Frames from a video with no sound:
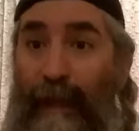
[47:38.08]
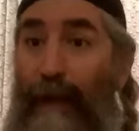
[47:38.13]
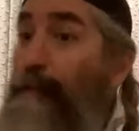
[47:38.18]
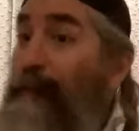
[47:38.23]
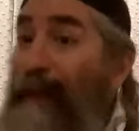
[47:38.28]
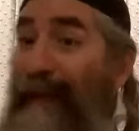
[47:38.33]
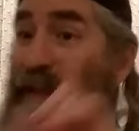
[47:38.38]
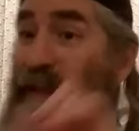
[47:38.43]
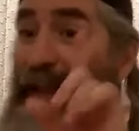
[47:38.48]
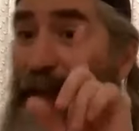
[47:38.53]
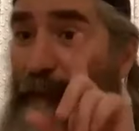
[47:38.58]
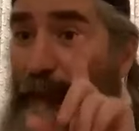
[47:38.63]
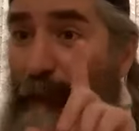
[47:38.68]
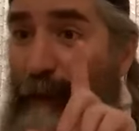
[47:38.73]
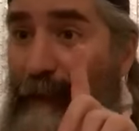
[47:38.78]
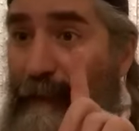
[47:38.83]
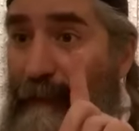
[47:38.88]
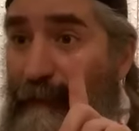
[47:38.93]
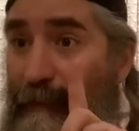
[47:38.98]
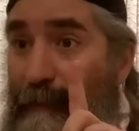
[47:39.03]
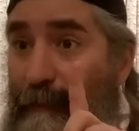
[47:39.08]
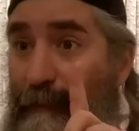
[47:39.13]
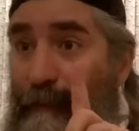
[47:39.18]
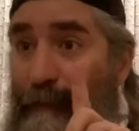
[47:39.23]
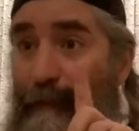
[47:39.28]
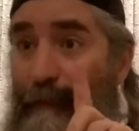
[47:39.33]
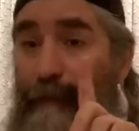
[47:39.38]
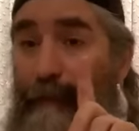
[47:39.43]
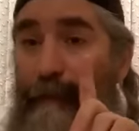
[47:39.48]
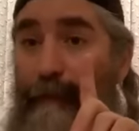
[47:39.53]
A big difference.
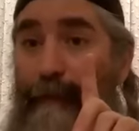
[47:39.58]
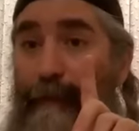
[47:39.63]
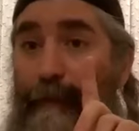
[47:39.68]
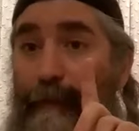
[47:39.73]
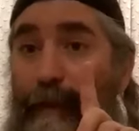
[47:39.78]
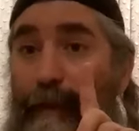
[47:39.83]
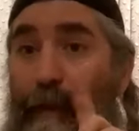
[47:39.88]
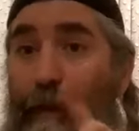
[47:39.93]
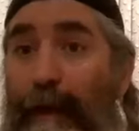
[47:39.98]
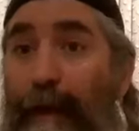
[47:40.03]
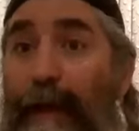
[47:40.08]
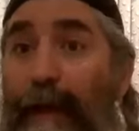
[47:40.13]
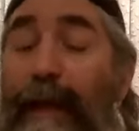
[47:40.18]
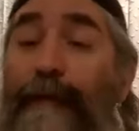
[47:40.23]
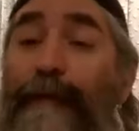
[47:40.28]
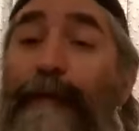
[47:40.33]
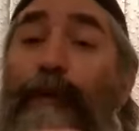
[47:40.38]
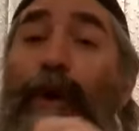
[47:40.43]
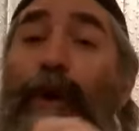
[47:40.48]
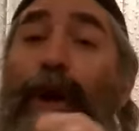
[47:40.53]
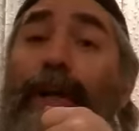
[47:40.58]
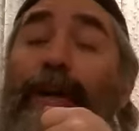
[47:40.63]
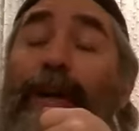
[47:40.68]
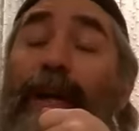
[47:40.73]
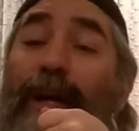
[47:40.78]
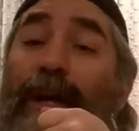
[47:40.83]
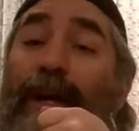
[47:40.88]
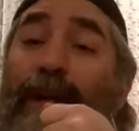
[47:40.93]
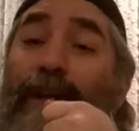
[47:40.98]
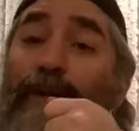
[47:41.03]
If you are
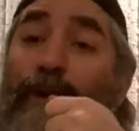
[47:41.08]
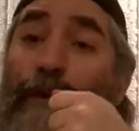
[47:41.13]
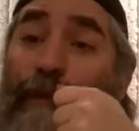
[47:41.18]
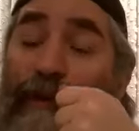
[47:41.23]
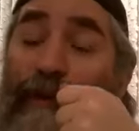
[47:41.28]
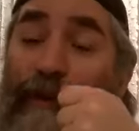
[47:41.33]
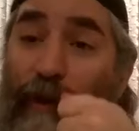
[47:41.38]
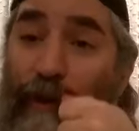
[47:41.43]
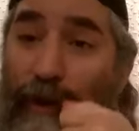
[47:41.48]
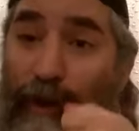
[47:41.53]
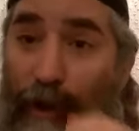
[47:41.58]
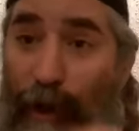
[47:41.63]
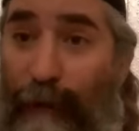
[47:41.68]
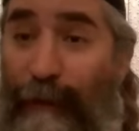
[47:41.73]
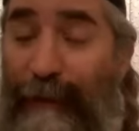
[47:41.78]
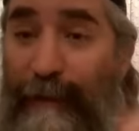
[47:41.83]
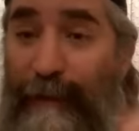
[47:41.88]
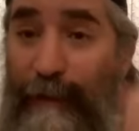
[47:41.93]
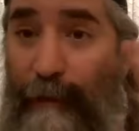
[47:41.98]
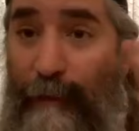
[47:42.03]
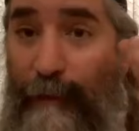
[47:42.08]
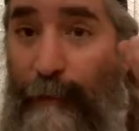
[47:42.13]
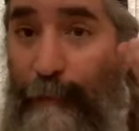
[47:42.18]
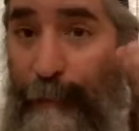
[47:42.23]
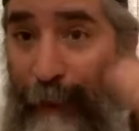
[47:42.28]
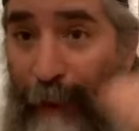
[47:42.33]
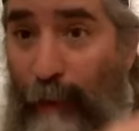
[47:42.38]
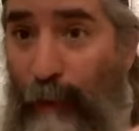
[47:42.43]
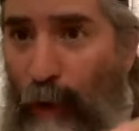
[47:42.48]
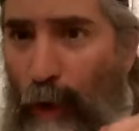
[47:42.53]
the, the servants of
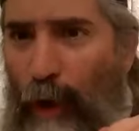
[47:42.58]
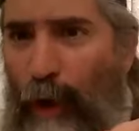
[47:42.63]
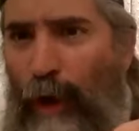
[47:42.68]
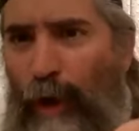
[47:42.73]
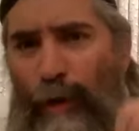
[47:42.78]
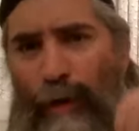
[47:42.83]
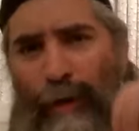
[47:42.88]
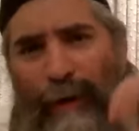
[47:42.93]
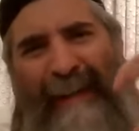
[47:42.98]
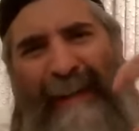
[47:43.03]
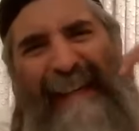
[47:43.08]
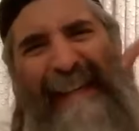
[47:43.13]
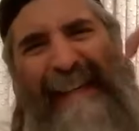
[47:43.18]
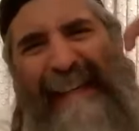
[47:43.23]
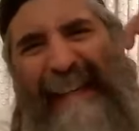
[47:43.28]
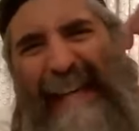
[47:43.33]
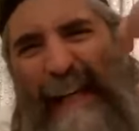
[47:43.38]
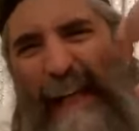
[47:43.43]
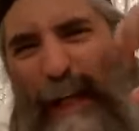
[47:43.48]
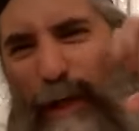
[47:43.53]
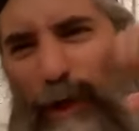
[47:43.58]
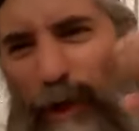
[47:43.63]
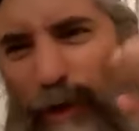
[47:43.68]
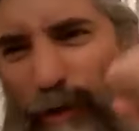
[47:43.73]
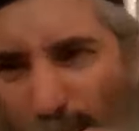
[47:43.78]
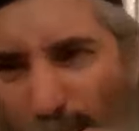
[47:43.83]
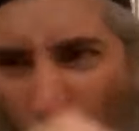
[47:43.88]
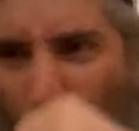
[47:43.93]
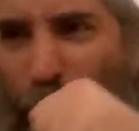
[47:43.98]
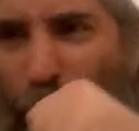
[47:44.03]
paro, he
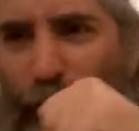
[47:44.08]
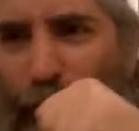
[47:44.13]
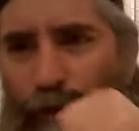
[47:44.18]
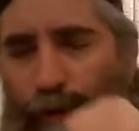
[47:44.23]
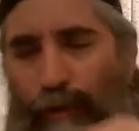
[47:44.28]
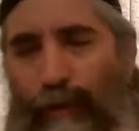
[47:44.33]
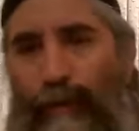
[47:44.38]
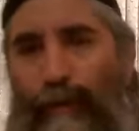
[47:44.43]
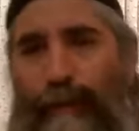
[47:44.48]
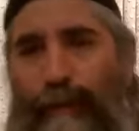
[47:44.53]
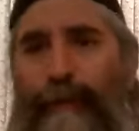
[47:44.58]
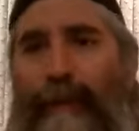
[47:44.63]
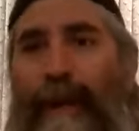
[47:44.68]
controls you.